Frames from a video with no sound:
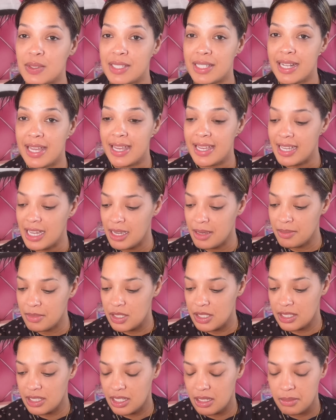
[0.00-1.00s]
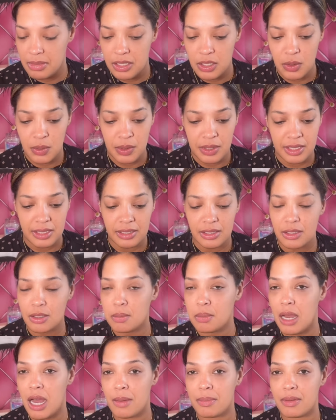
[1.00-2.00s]
today I'm just going to be doing a little
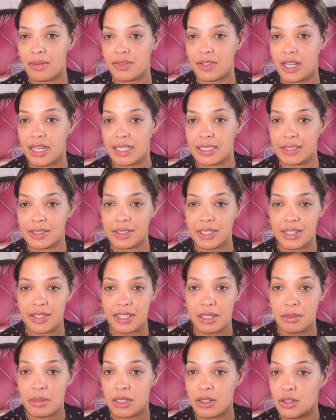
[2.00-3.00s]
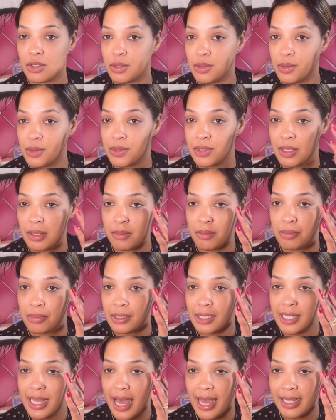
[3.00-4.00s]
pop of color. I think I'm going to do some
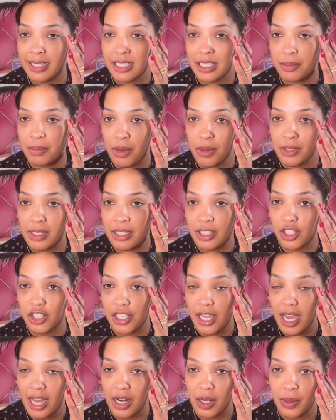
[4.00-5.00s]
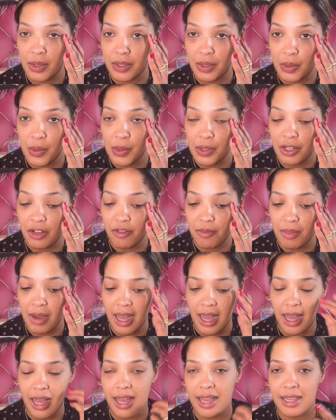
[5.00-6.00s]
black smoky shadow in the corner of my
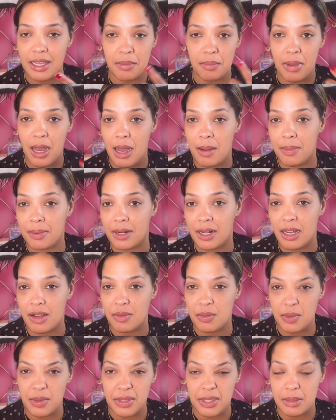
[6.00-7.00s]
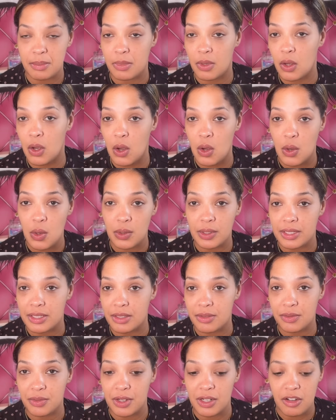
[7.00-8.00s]
eye and pop it off with some gold in the
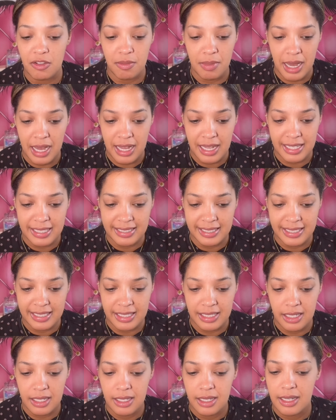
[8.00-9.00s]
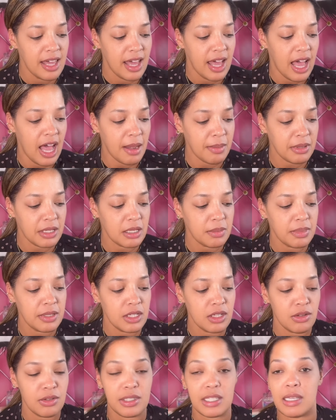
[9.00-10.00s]
front of my eyelid. I'm going to be
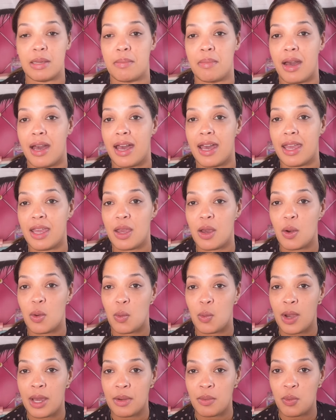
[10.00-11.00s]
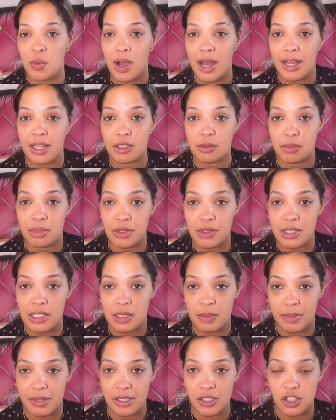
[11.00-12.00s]
using my Wet n Wild beauty
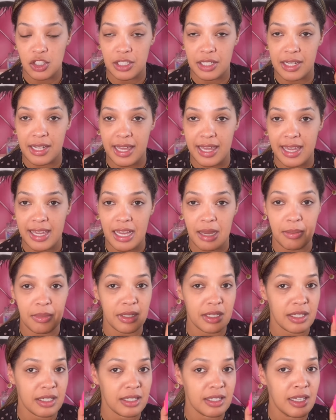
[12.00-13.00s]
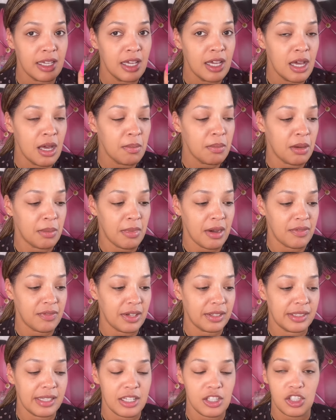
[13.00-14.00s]
sponge today. I'm going to put my
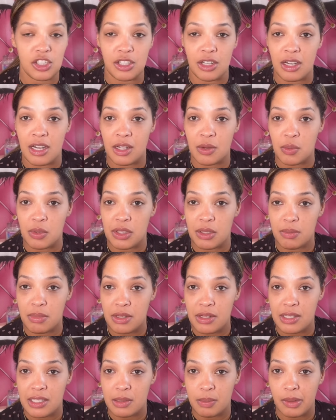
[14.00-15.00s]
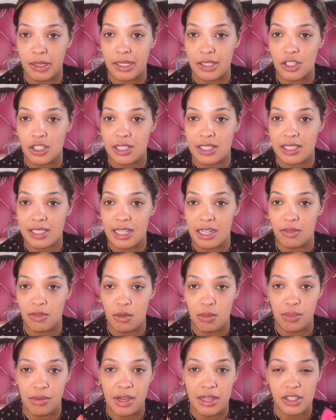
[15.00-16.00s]
foundation on with a beauty sponge instead of a
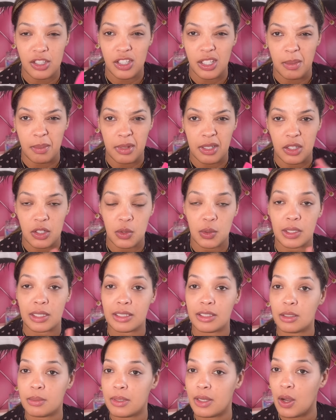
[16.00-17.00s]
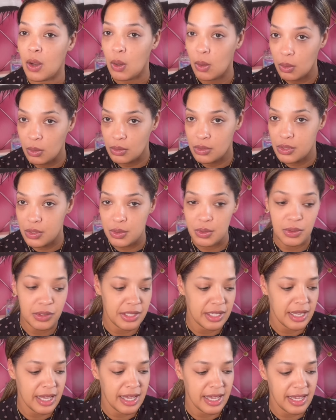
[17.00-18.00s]
brush. I'm going to do it a little bit old school
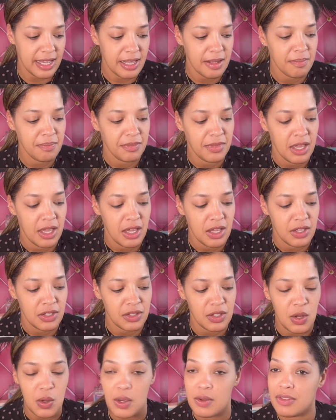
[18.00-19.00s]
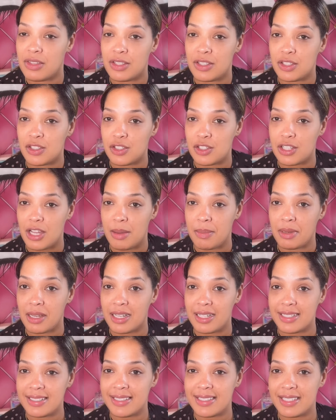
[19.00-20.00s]
today. So if this is your type of
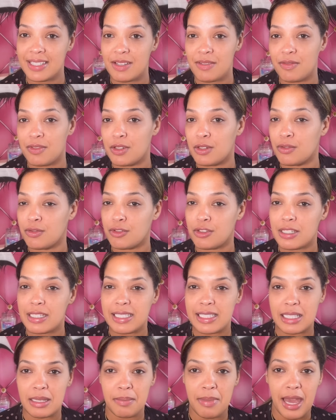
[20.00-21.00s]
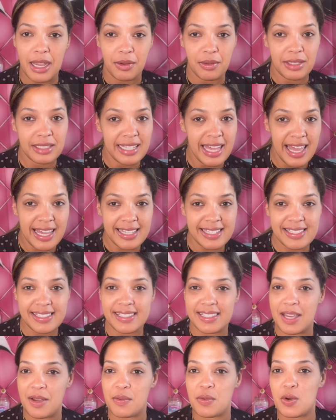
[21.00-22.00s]
content, feel free, sit back, relax,
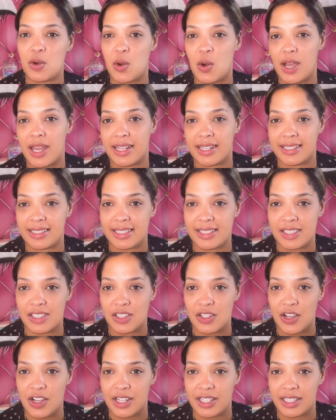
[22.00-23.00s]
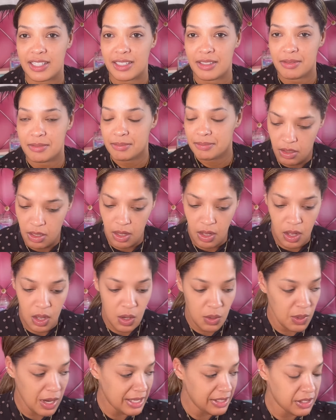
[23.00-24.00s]
and we'll go ahead and get started. All
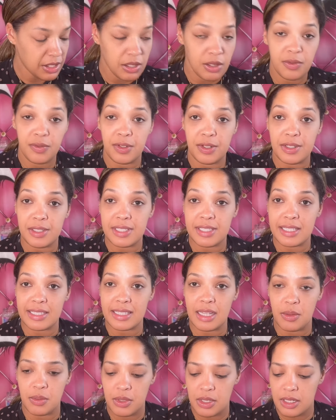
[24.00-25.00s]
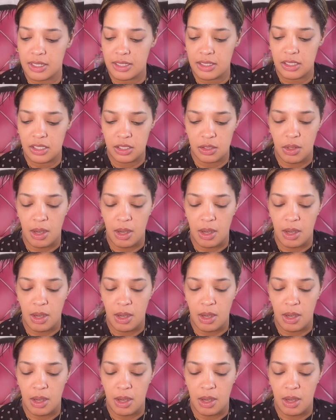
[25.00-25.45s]
right, so the first thing that we're gonna do,